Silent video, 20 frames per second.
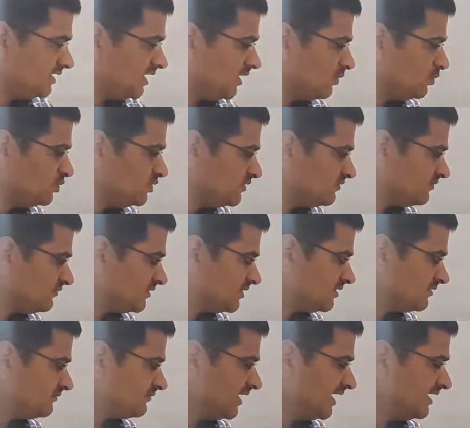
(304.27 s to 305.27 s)
Now the
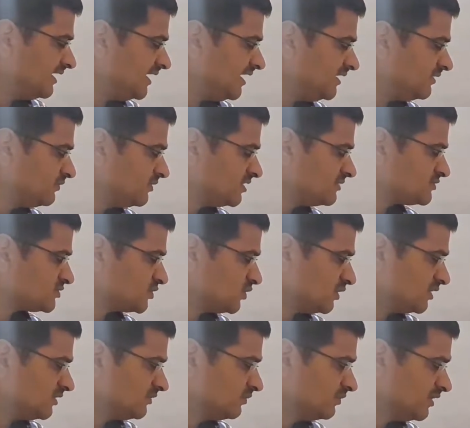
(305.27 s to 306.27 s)
finite verbs
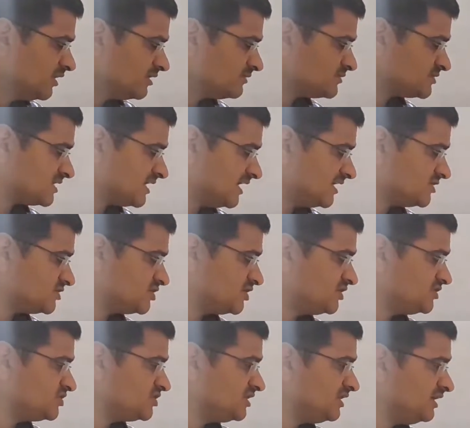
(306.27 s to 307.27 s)
or the verbs are
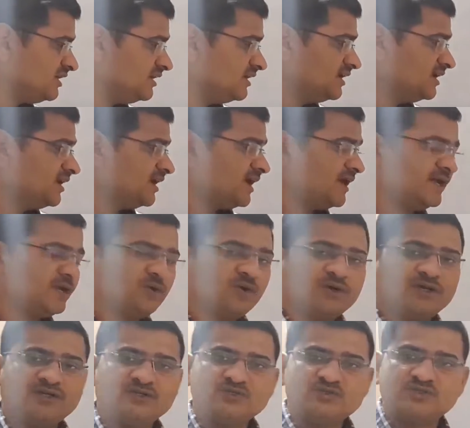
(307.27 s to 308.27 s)
changing
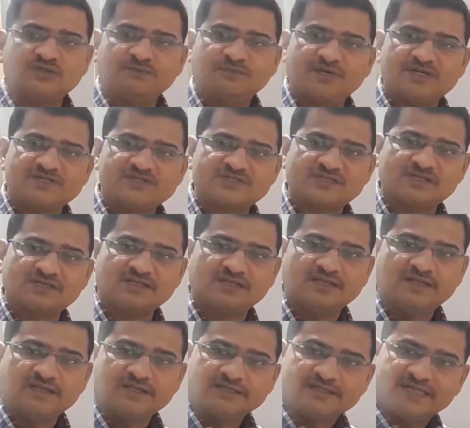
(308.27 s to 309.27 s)
according to the
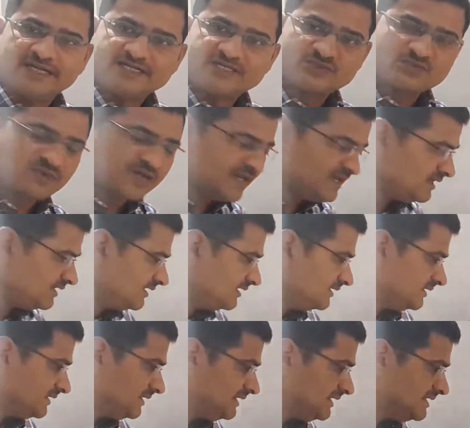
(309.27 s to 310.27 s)
person. That's why
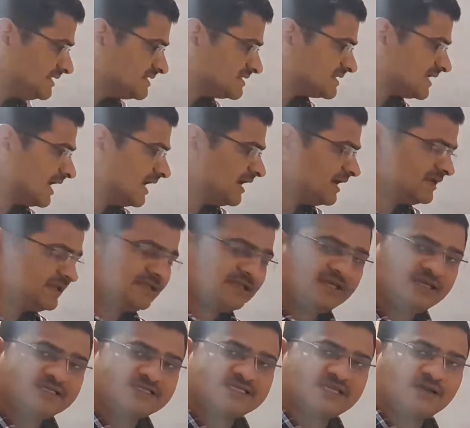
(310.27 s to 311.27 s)
these are
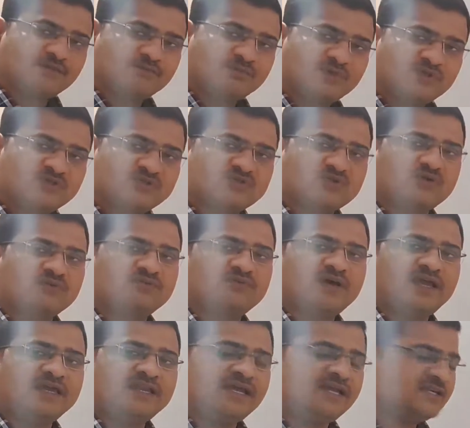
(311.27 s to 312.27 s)
the examples of
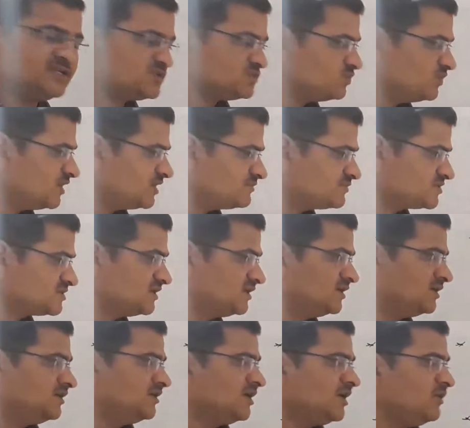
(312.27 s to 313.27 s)
finite verbs.
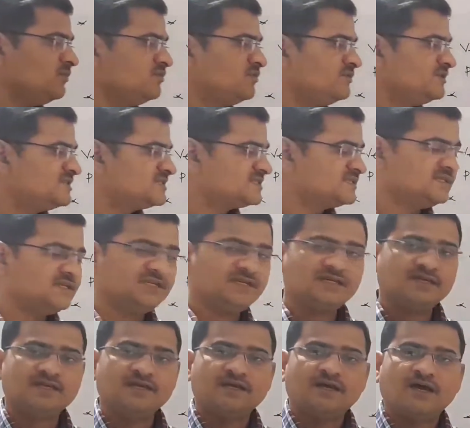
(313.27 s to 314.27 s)
Now we will
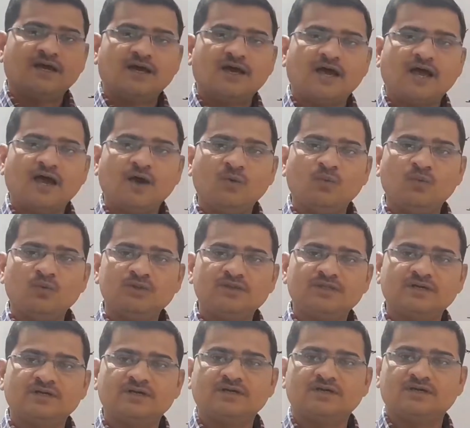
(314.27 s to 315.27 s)
see how
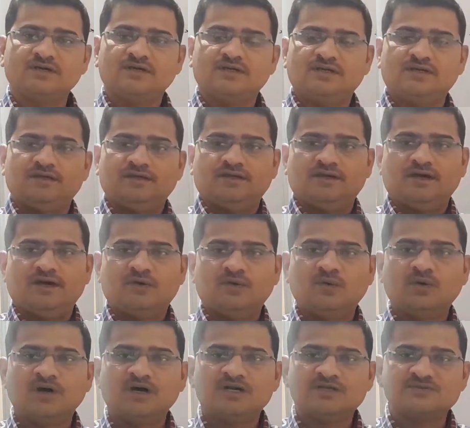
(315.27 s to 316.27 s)
the
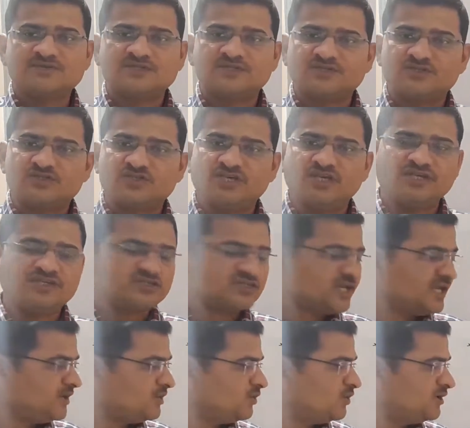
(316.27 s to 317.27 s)
verbs change
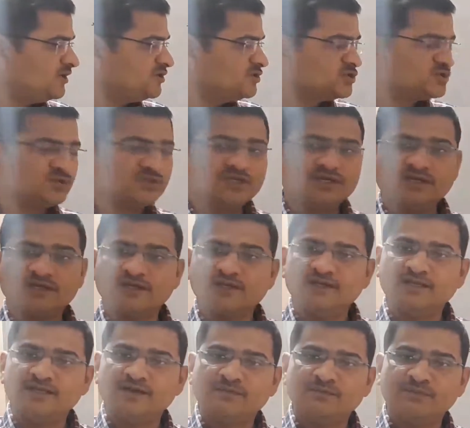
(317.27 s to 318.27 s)
according to the
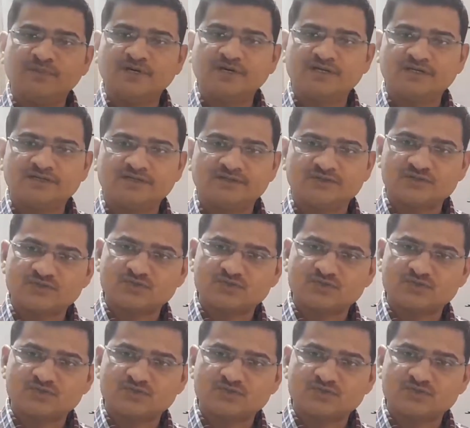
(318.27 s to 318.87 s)
number.